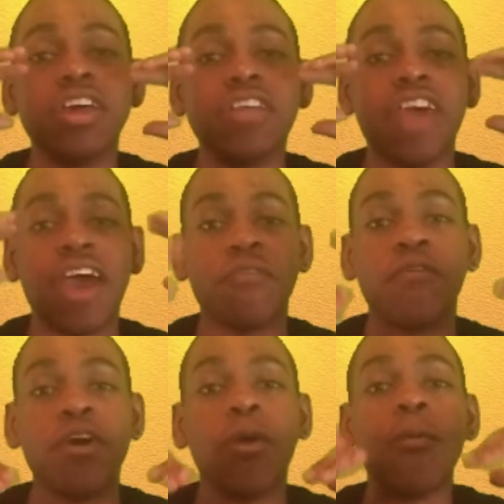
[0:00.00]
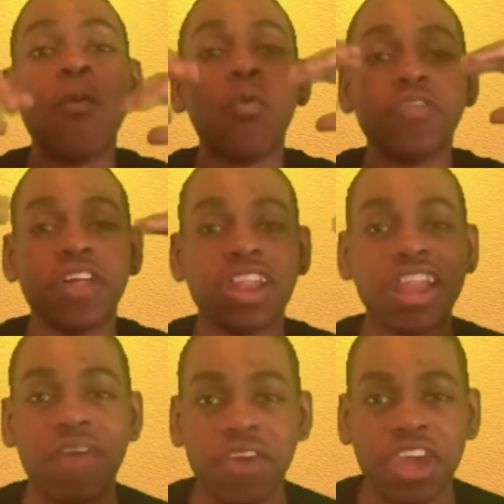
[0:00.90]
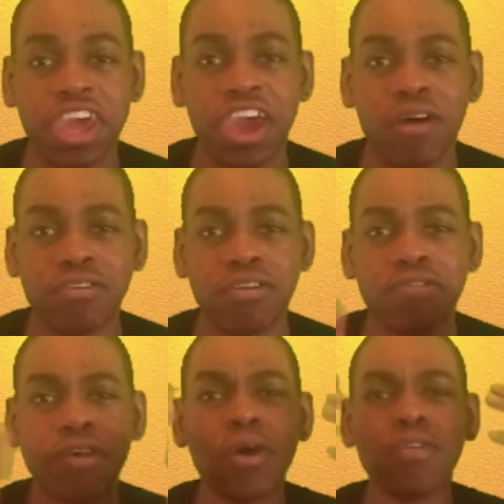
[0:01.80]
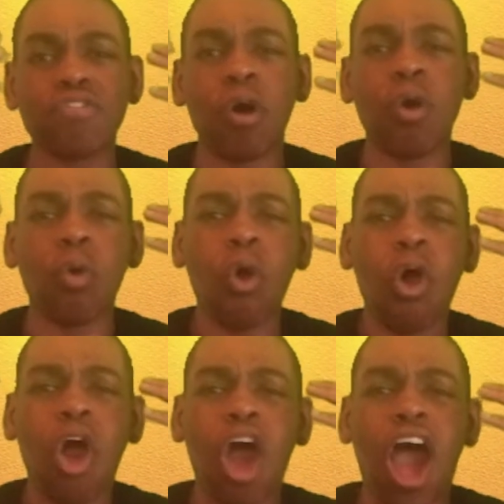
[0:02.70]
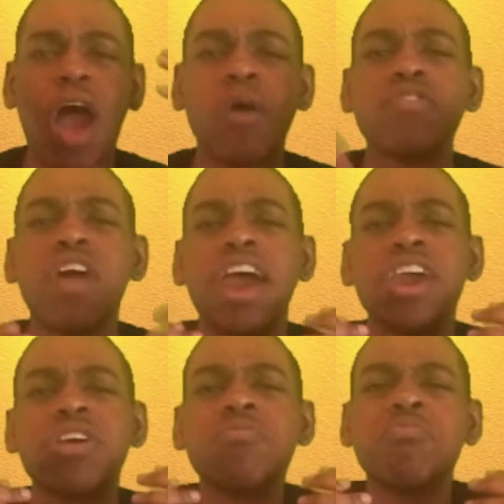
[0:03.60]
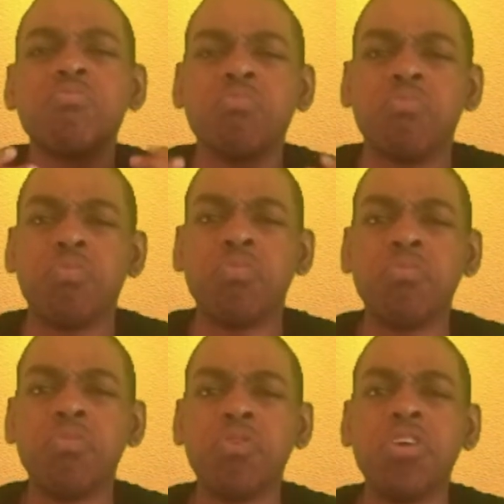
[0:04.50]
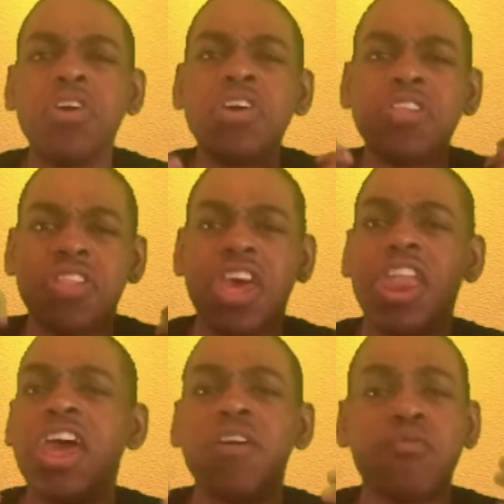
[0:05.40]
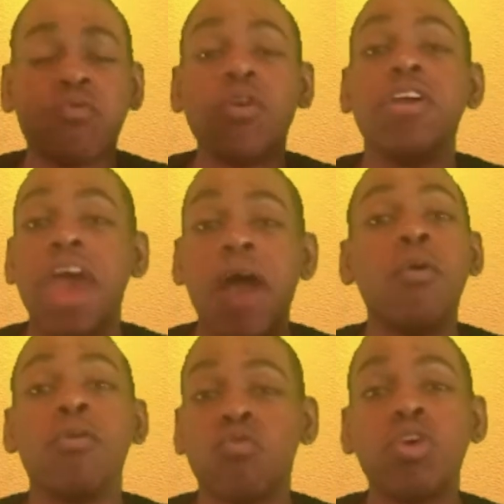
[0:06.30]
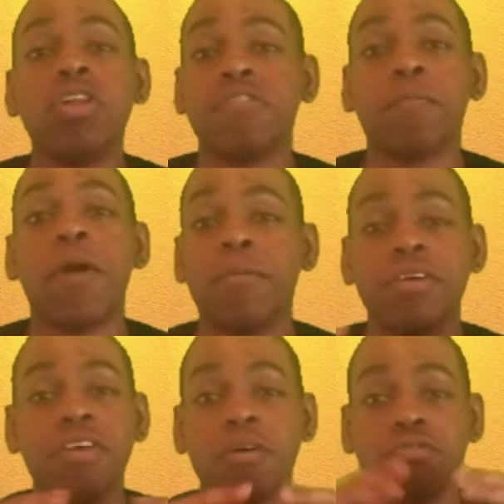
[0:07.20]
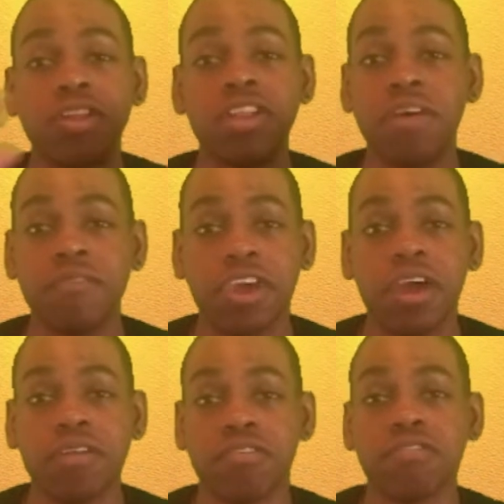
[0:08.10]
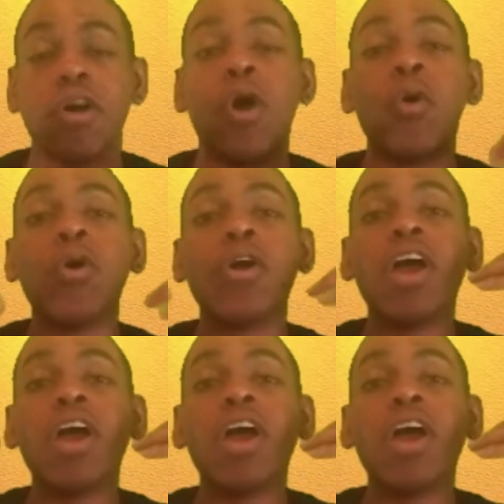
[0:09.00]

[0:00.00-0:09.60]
that film with 11 characters. So I was like, And that one really surprised me because that was 11 characters. So